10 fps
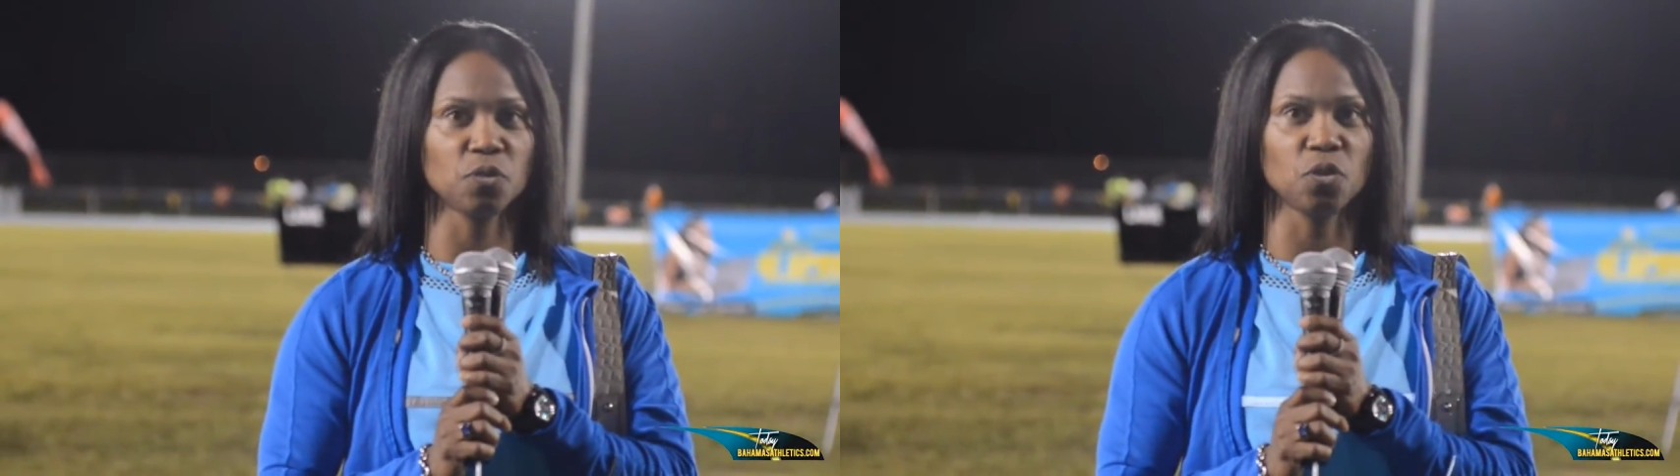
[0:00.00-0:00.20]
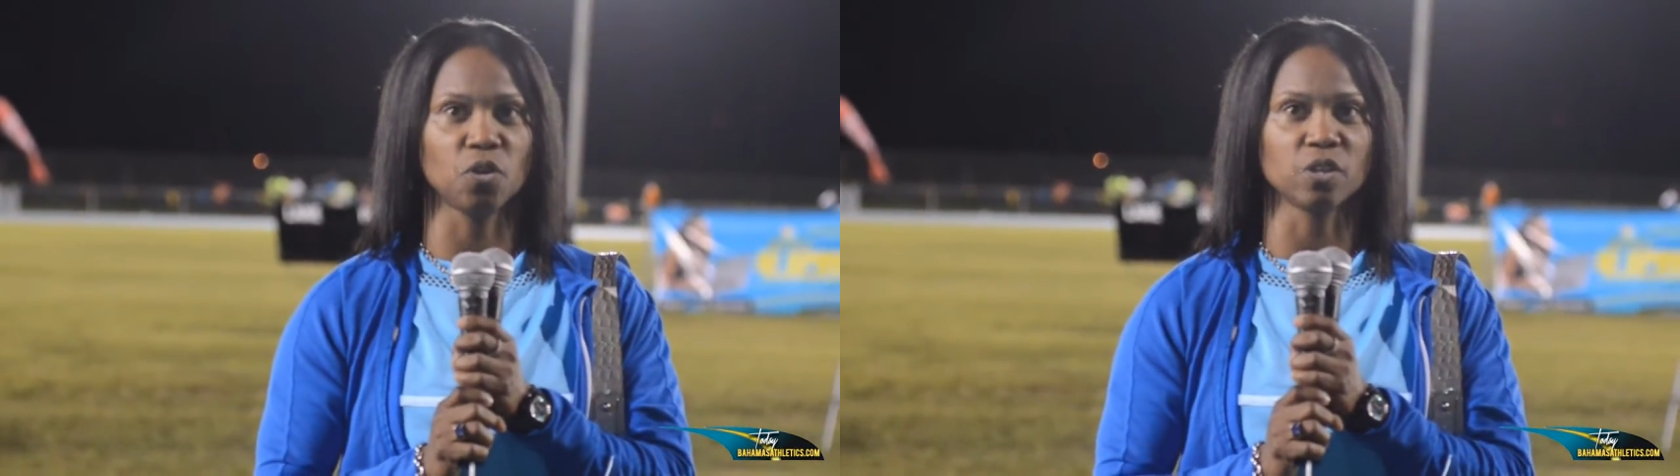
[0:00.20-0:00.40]

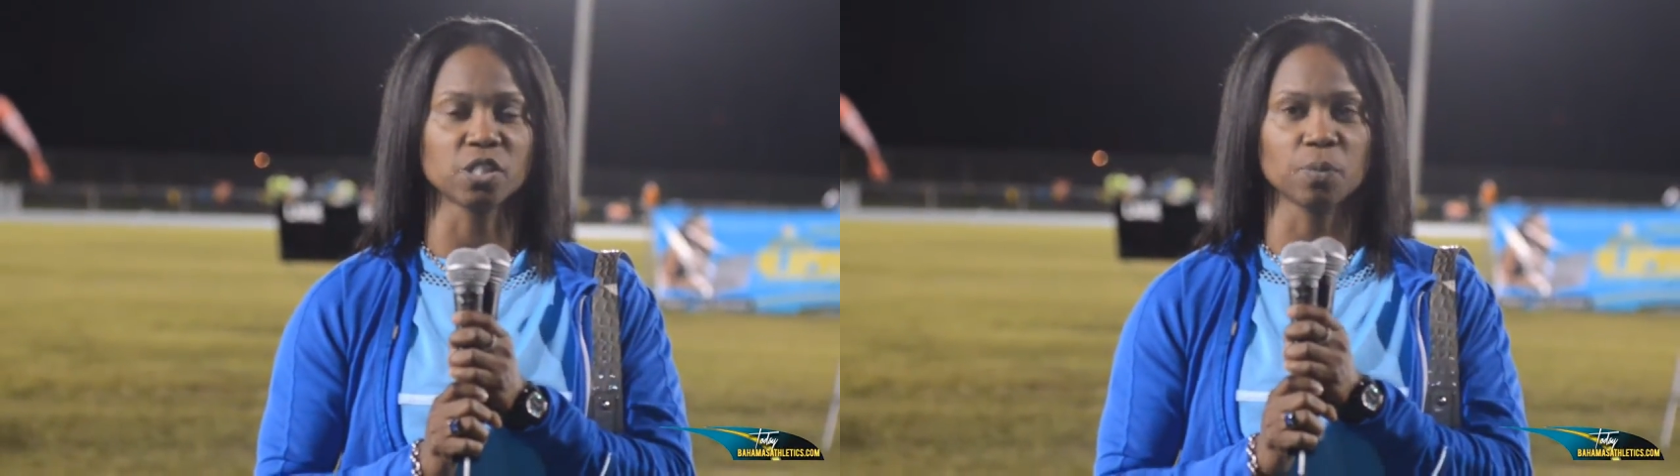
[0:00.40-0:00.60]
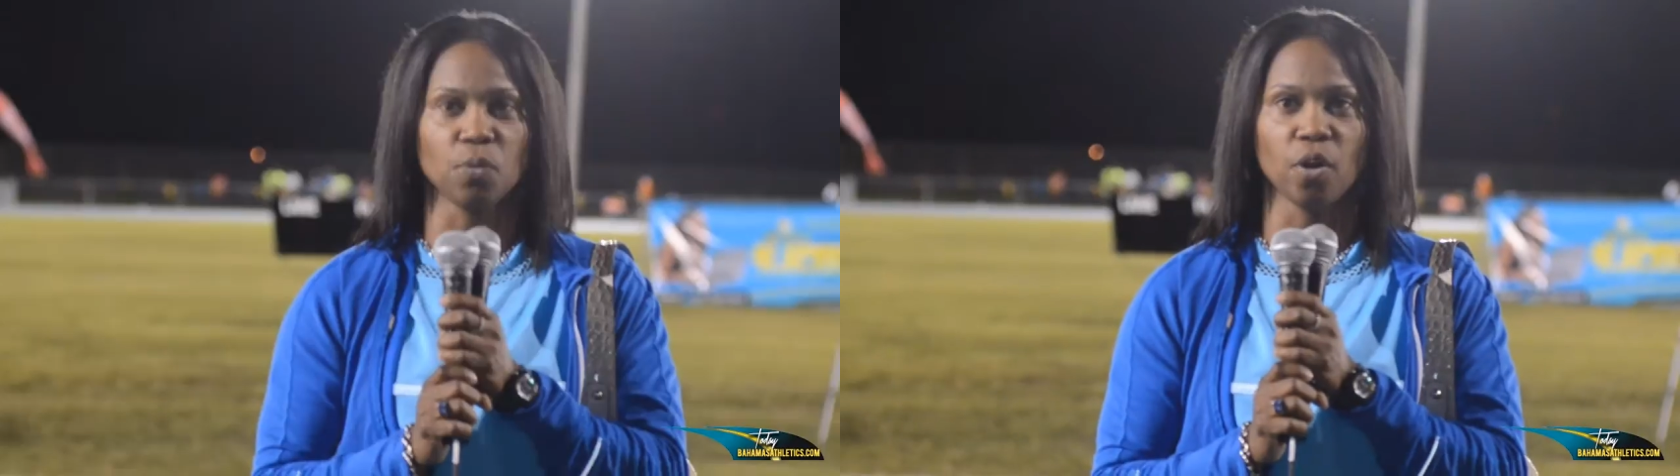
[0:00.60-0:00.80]
for
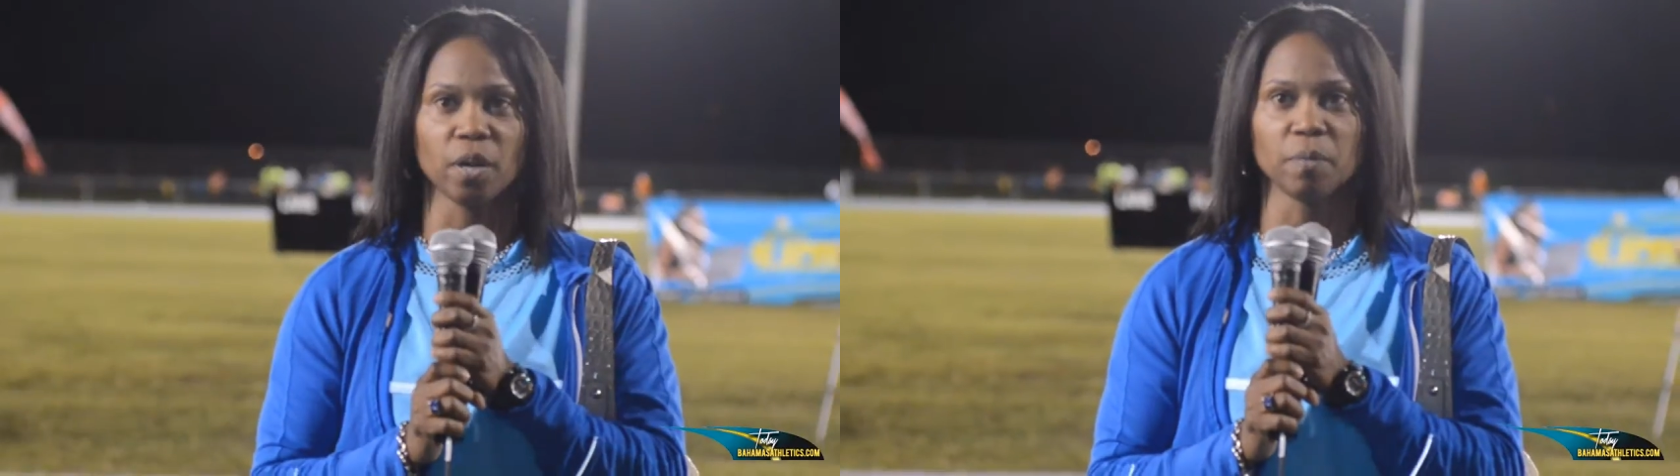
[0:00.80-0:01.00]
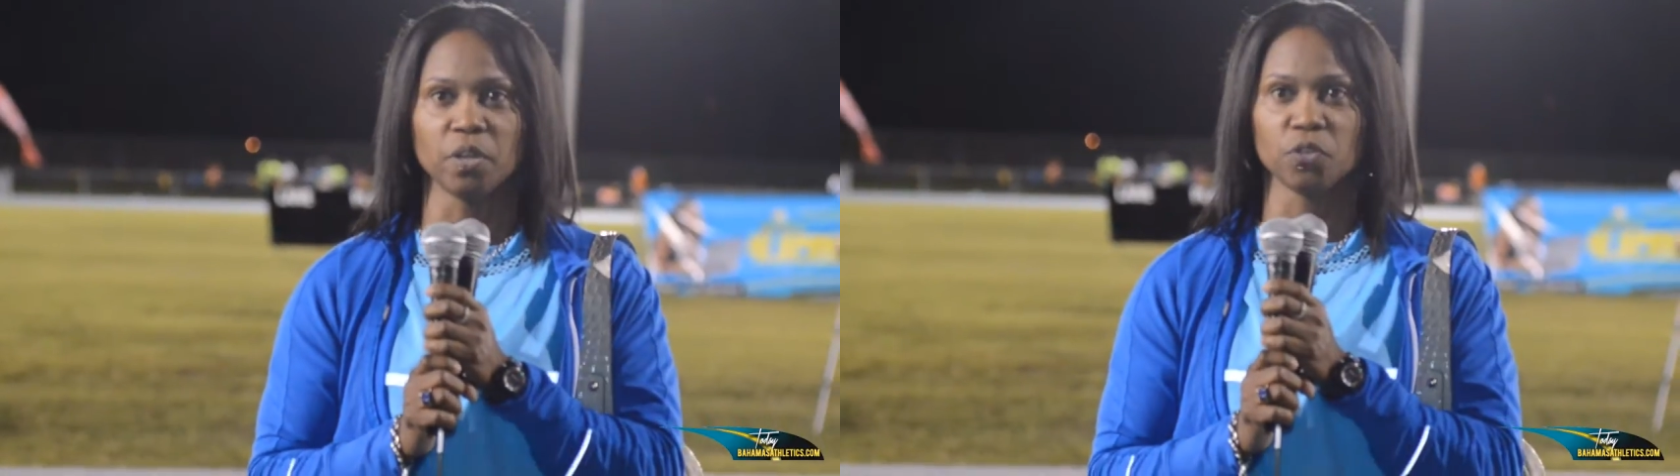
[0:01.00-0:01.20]

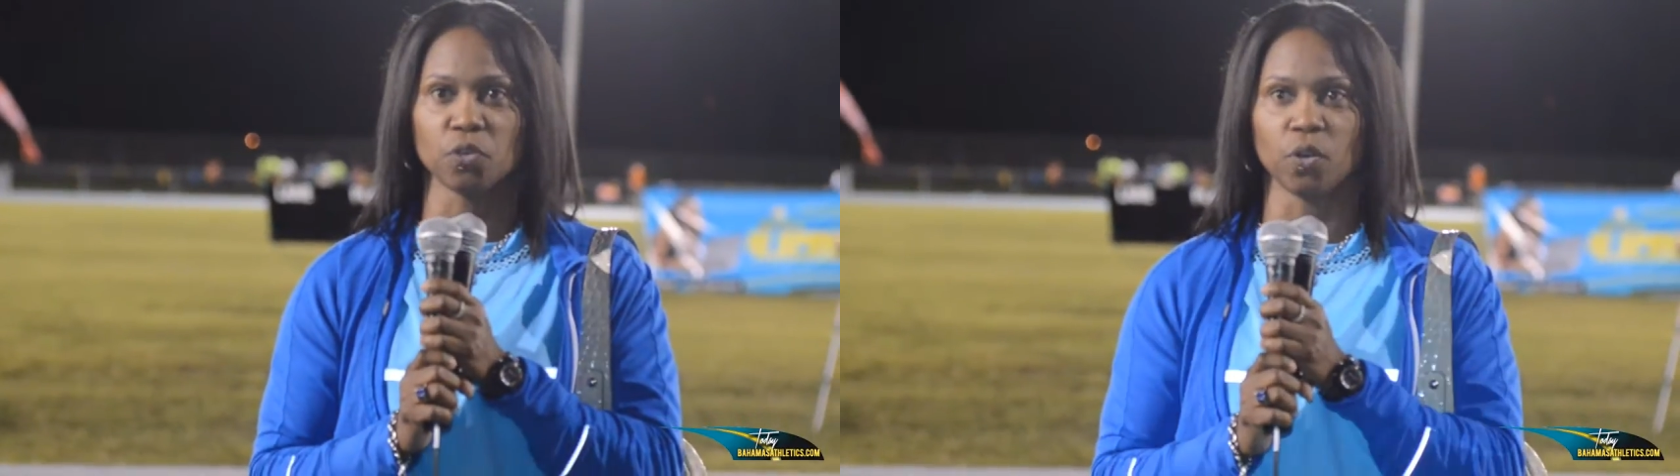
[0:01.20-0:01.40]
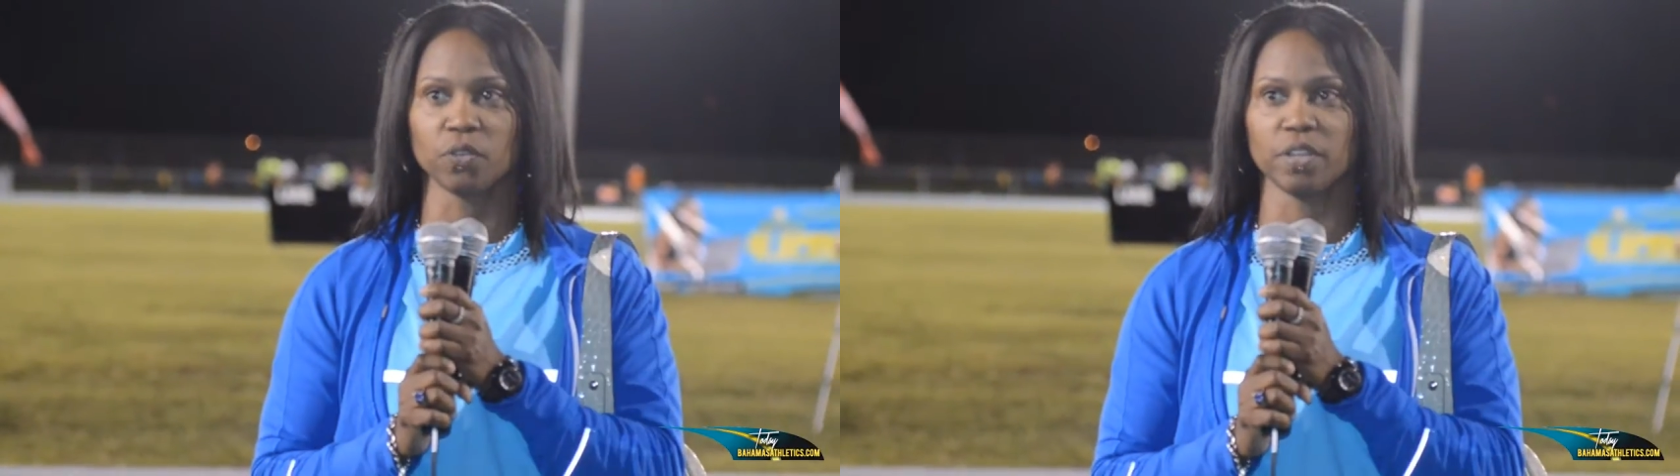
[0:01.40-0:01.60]
supporting me
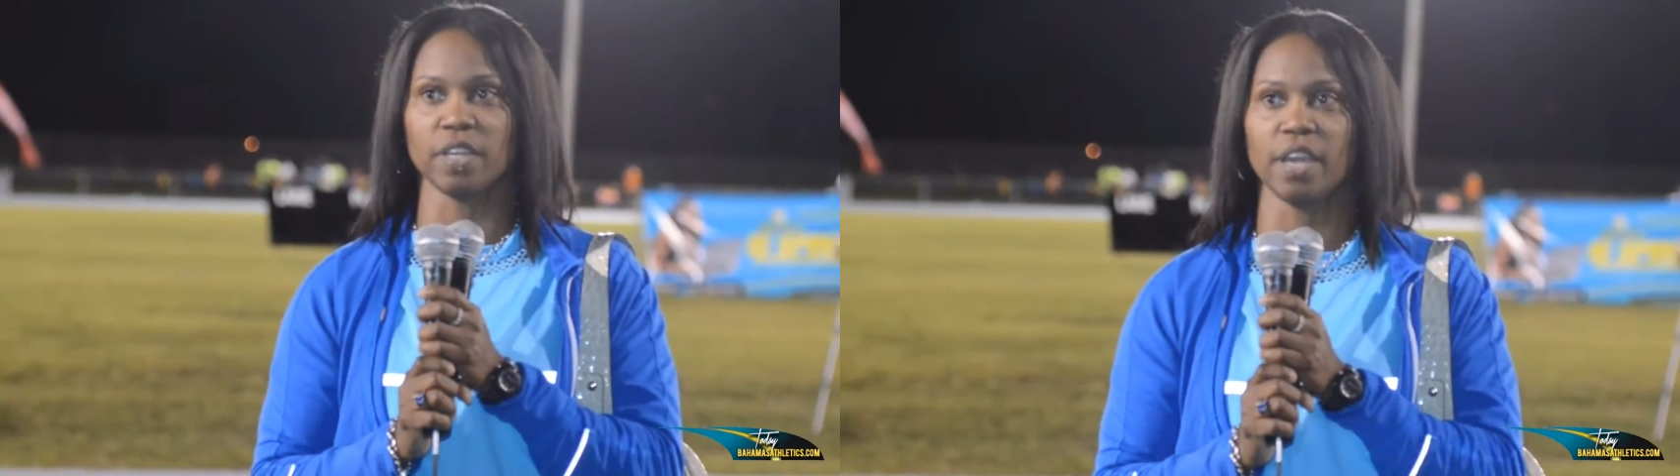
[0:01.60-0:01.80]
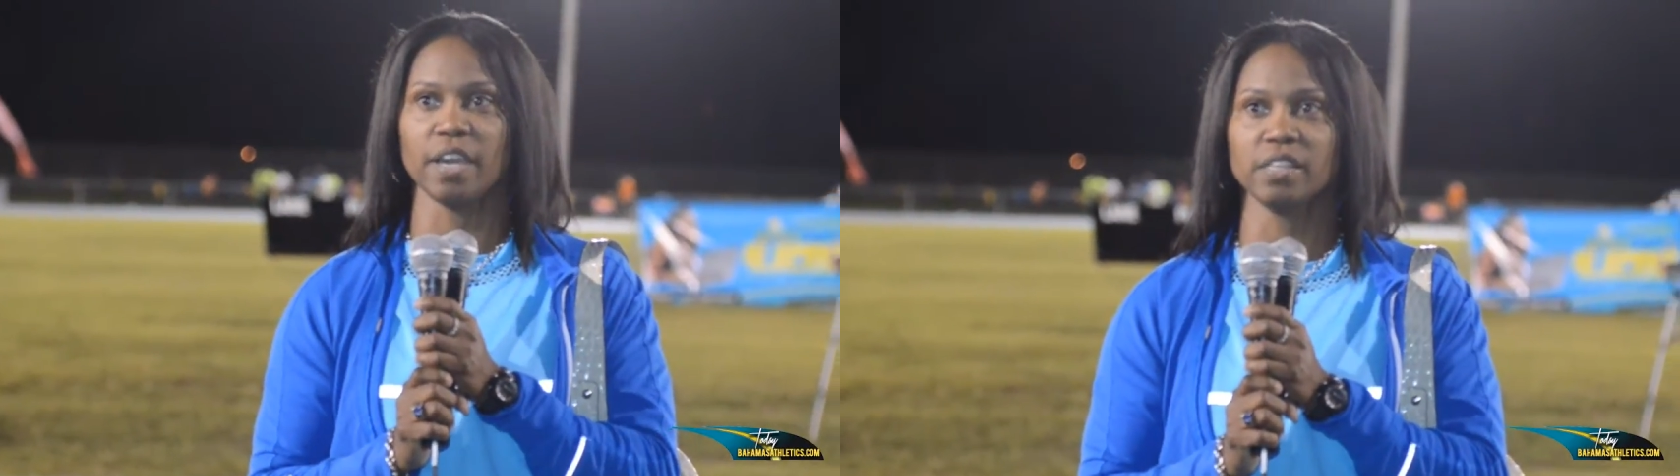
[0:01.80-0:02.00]
throughout the
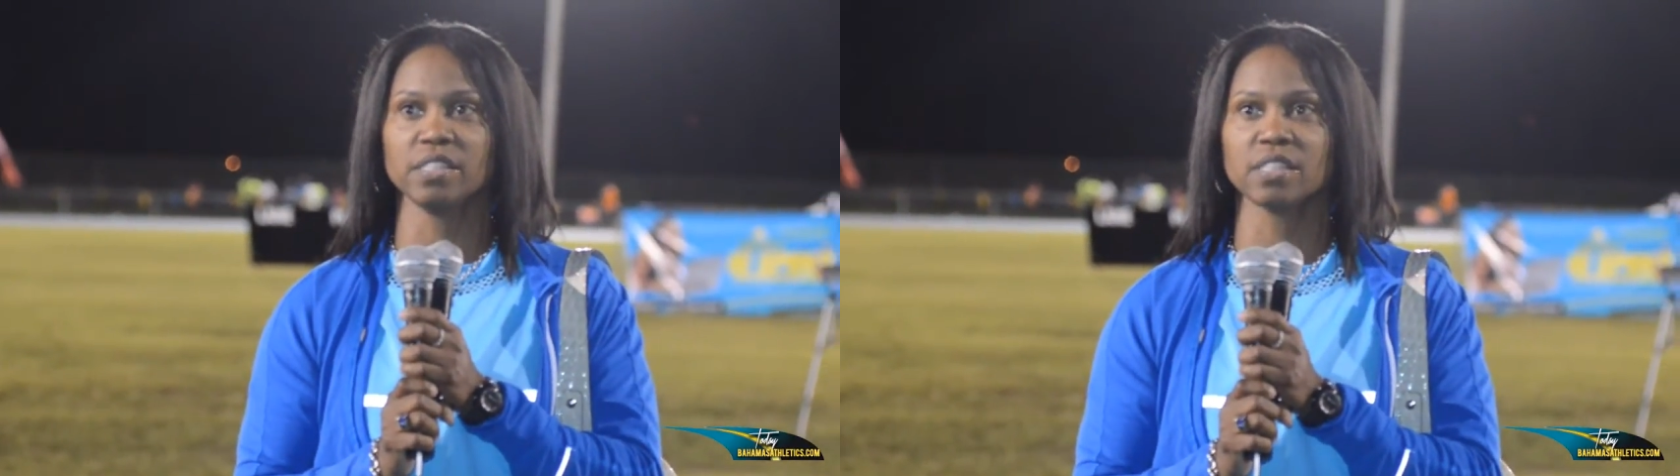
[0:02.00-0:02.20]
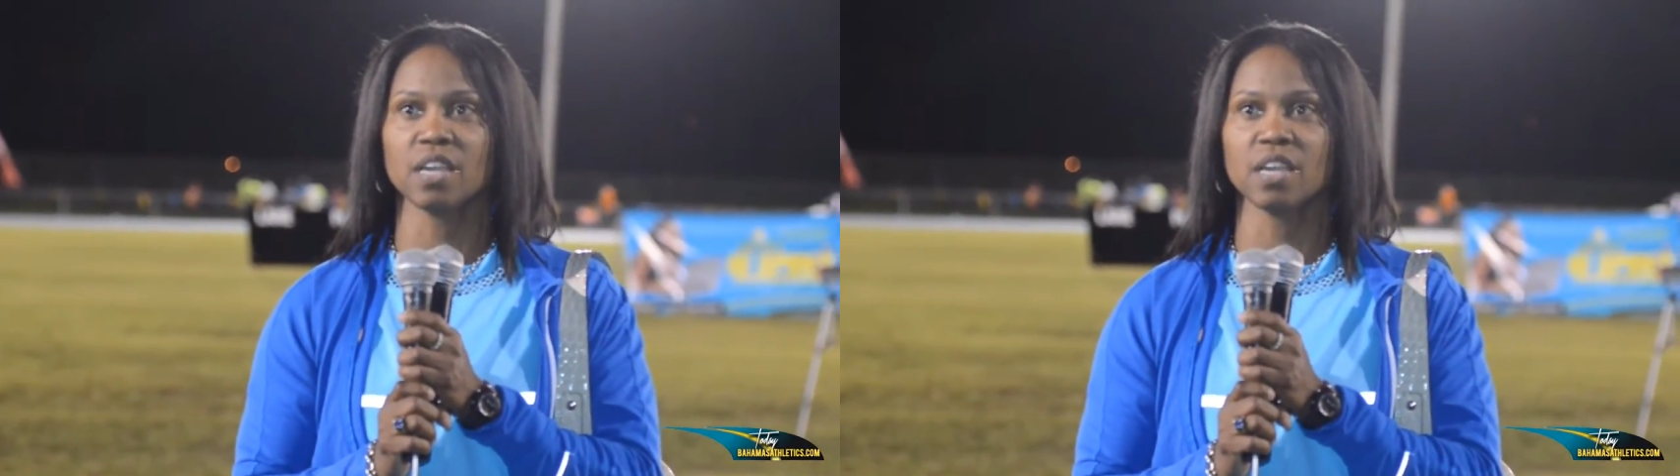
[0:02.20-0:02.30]
years